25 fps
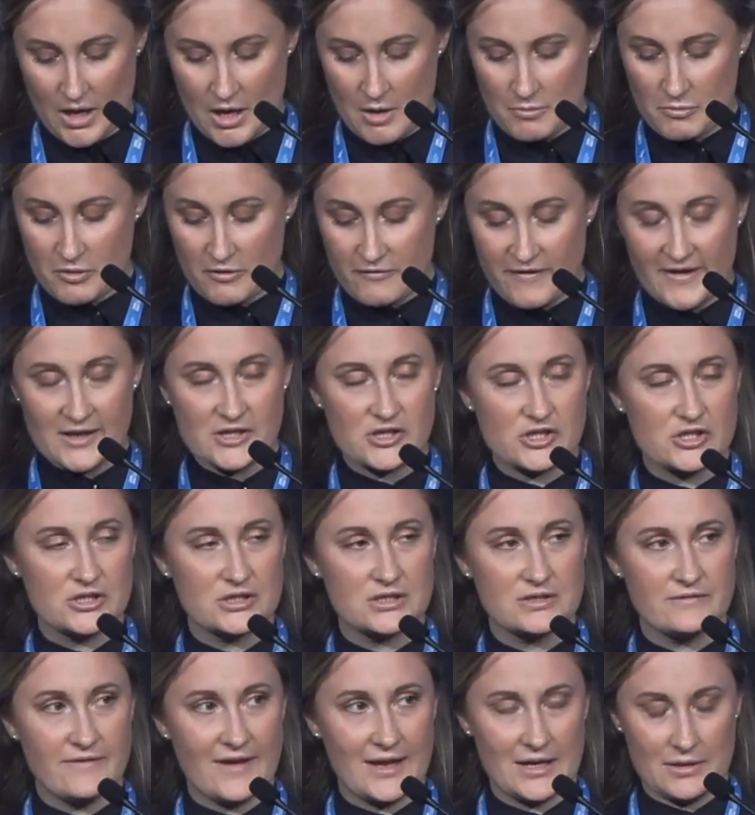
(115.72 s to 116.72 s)
Professional
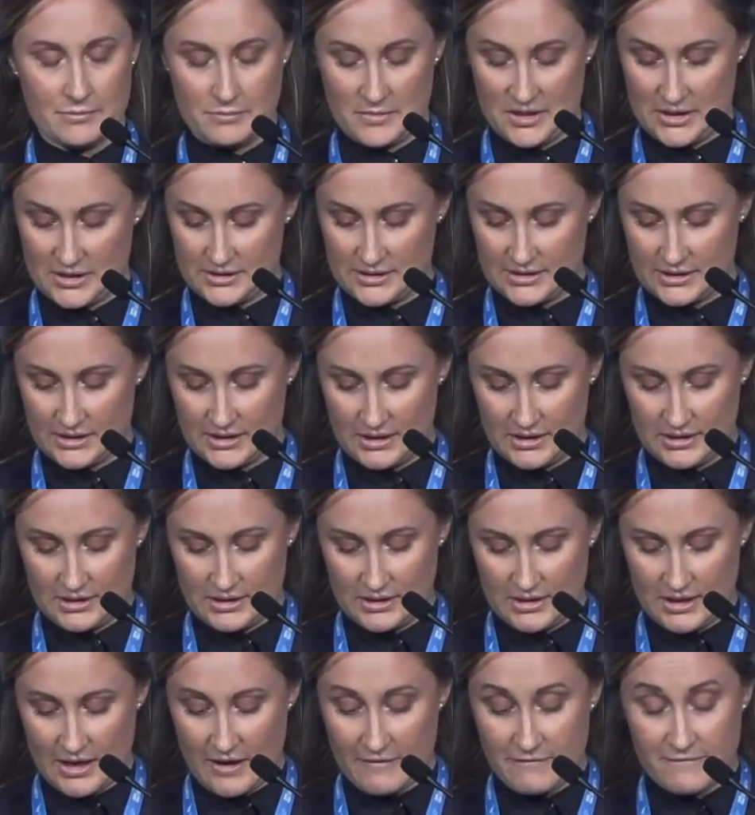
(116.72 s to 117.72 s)
development,
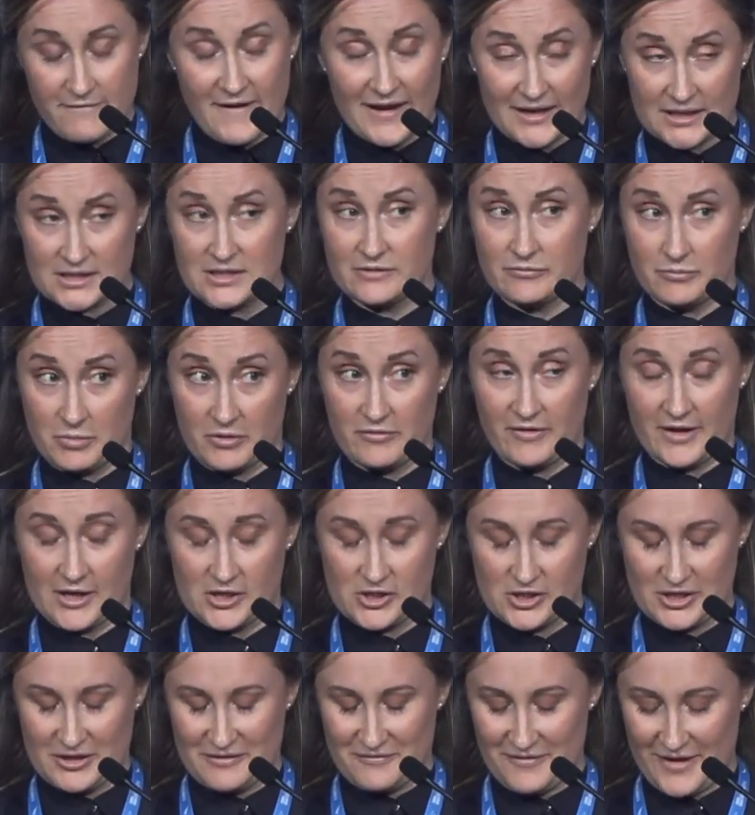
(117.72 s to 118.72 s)
effective
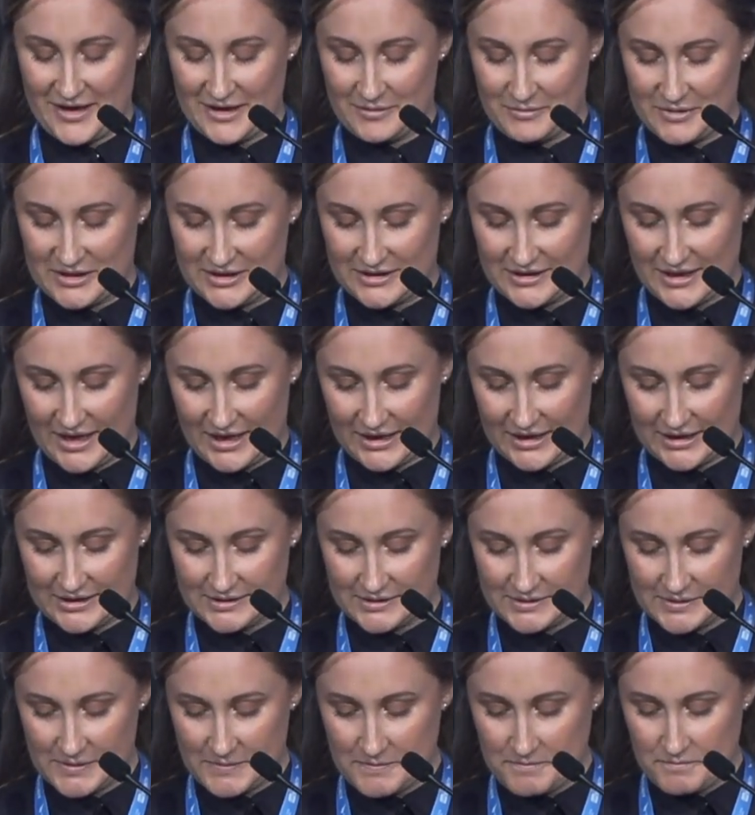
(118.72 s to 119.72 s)
professional development that
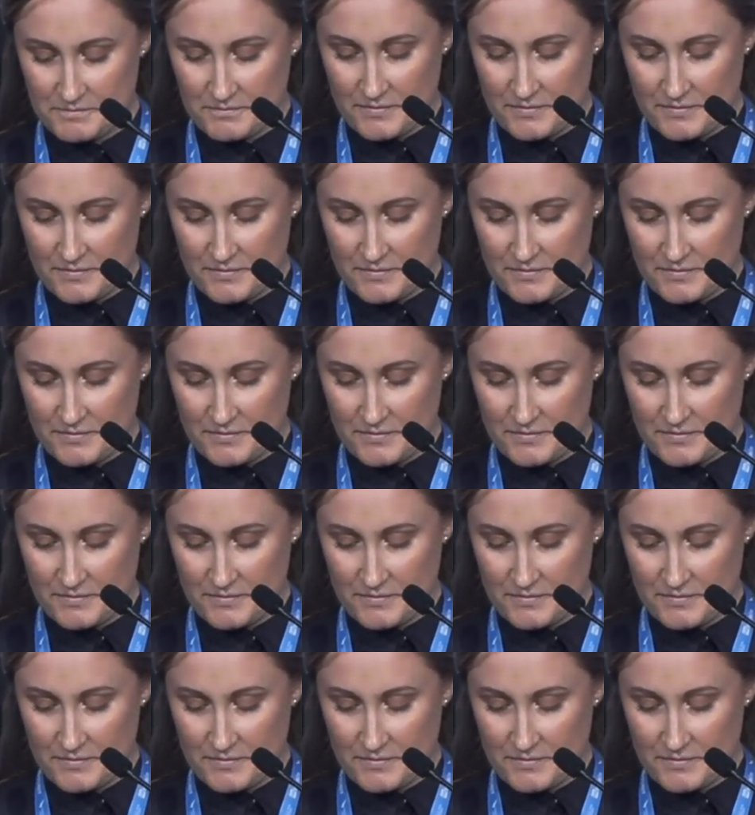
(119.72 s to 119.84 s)
is,